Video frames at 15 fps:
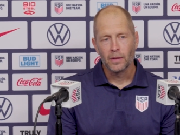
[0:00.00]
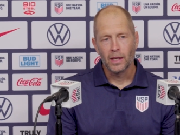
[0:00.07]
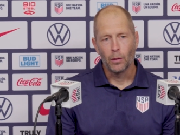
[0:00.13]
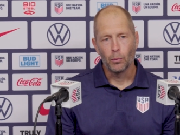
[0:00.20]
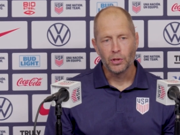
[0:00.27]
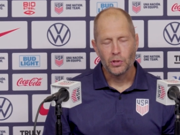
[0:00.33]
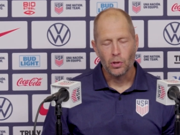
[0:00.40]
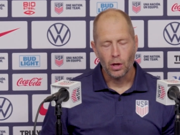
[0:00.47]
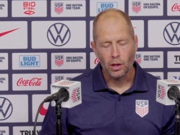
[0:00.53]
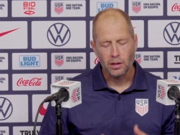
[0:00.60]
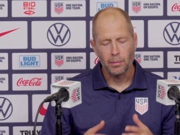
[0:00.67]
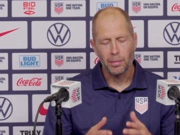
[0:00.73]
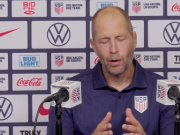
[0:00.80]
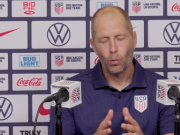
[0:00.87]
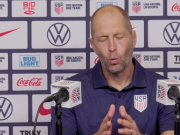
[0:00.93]
And we
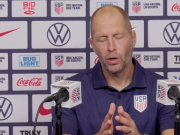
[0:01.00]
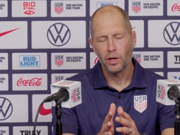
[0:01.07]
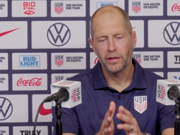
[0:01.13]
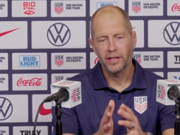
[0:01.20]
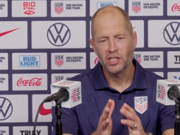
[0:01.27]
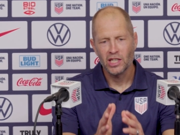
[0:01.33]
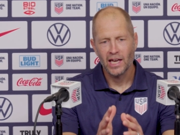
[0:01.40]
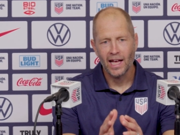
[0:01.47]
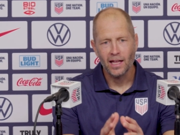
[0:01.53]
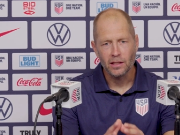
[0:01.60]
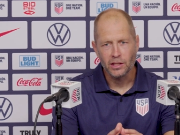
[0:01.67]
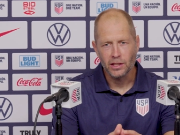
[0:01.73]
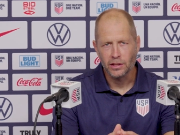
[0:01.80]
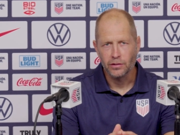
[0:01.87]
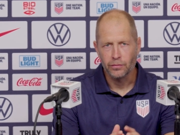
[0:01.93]
talked about one of the
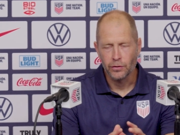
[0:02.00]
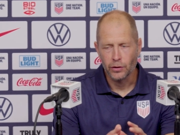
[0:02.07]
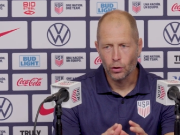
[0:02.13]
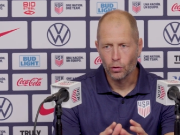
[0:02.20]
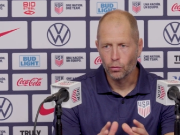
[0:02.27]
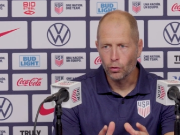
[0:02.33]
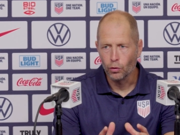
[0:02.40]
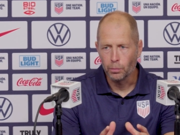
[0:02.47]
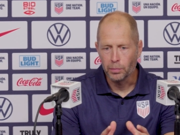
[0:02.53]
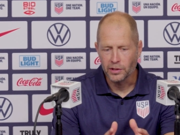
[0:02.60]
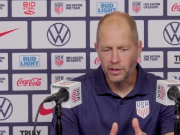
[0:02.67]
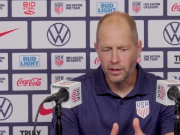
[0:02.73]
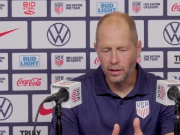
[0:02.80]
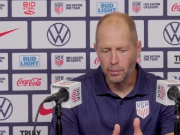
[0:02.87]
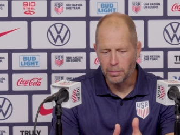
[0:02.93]
challenges for the group is
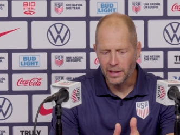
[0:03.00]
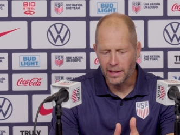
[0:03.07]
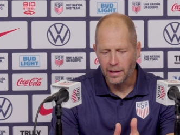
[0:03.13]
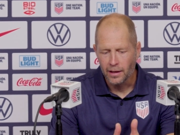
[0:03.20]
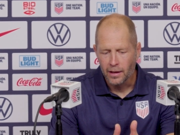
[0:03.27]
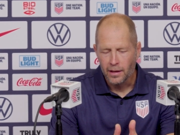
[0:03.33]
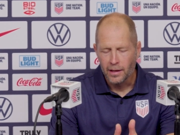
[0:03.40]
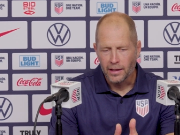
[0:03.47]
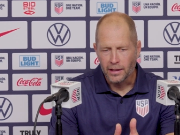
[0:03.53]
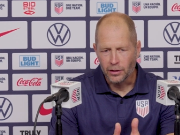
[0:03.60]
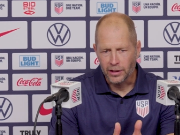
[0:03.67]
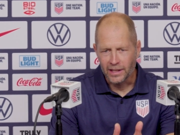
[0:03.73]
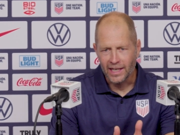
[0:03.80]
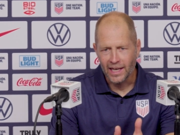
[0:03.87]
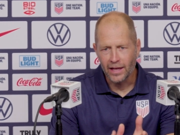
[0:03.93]
going to be, you
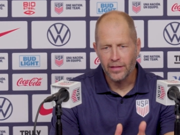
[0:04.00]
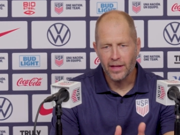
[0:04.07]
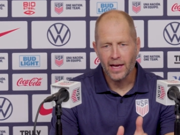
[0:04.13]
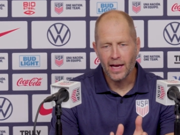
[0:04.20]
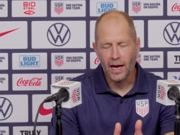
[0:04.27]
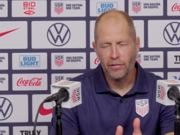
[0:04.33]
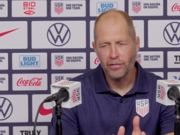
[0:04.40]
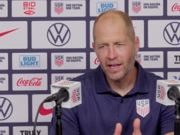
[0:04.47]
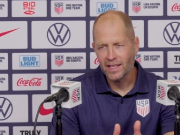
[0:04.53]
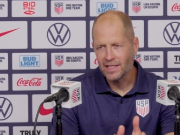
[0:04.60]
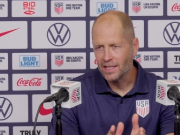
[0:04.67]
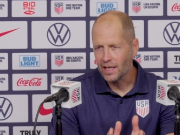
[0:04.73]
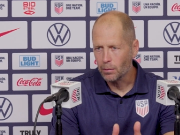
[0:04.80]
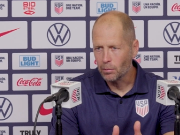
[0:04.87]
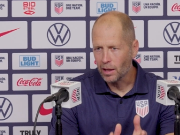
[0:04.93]
know, can they have that
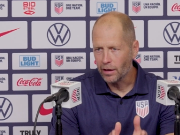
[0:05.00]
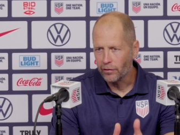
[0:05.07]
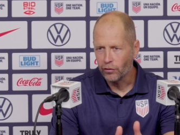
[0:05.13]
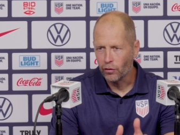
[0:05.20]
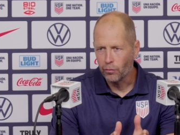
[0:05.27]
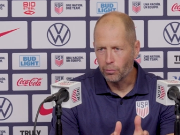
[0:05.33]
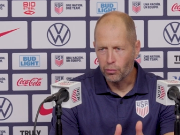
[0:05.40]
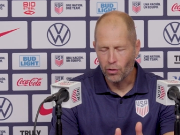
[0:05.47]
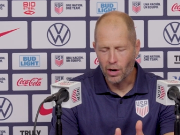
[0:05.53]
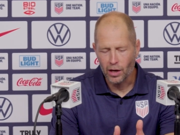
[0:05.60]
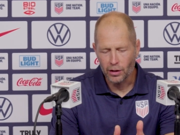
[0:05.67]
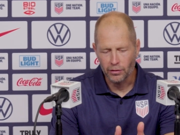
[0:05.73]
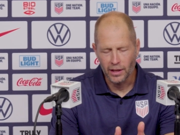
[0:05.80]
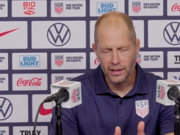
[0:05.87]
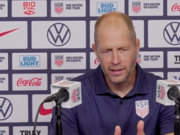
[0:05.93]
same level of
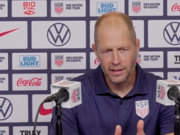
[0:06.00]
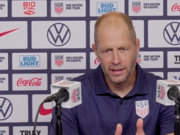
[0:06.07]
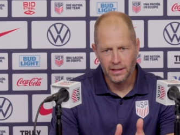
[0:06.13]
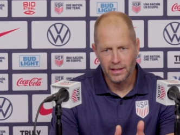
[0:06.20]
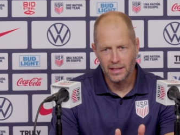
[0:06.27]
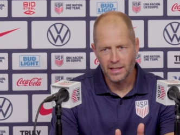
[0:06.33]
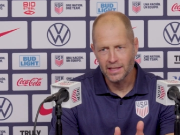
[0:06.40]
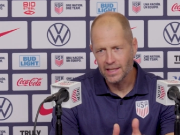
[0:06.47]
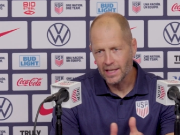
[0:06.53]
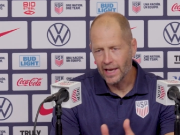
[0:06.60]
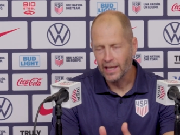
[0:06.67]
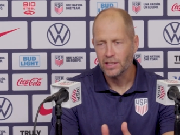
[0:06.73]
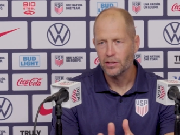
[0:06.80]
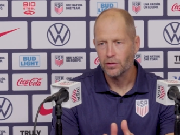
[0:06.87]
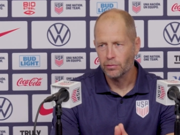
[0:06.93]
progress in these
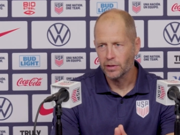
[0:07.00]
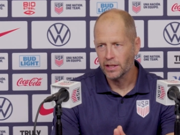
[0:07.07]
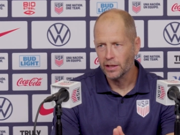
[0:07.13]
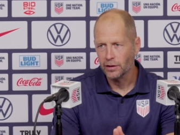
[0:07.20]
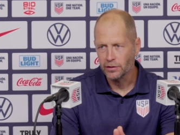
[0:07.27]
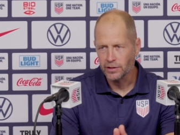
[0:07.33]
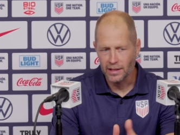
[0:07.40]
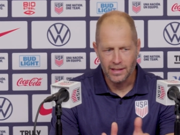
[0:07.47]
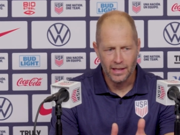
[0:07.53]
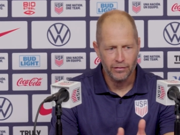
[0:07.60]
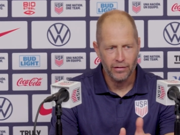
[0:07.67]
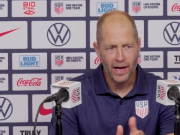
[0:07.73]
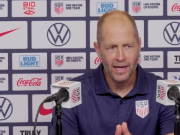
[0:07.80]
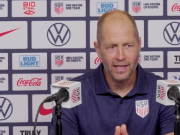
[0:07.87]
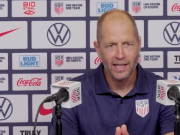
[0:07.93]
next three years that they've
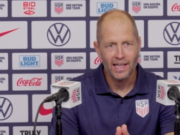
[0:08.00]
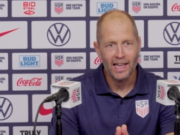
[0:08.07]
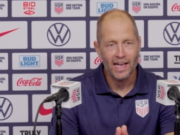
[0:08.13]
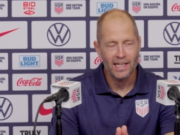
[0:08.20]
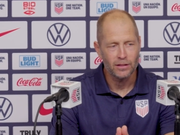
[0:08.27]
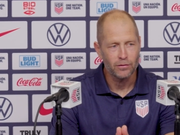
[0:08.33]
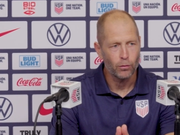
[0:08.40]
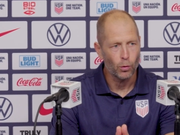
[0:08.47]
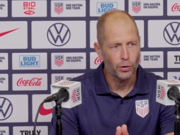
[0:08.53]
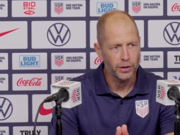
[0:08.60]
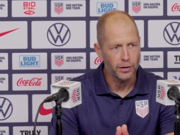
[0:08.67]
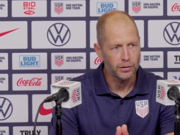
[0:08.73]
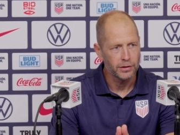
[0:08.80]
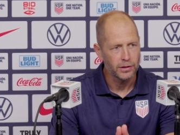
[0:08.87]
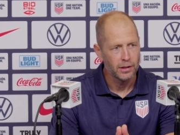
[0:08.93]
had in the last four
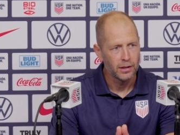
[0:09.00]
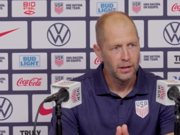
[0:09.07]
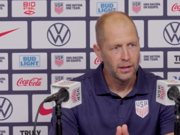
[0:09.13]
years?